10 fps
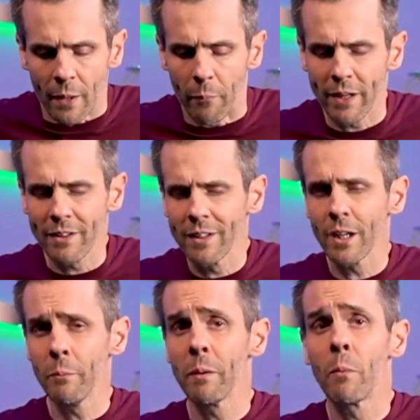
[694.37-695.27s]
but it's a
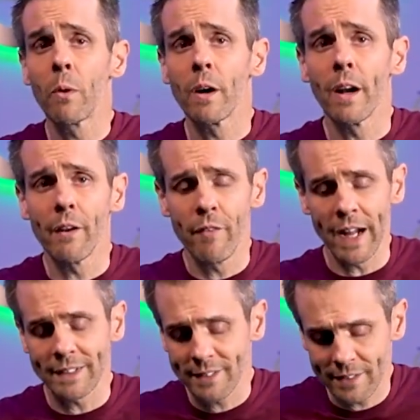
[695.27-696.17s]
little bit more
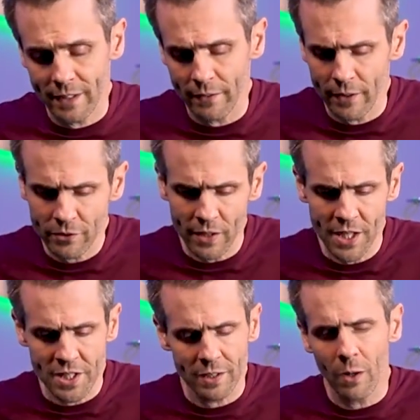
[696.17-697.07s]
advanced
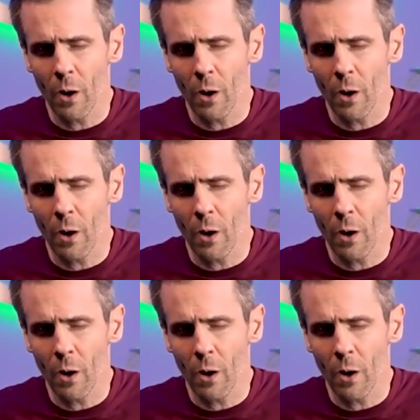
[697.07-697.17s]
stretch, a little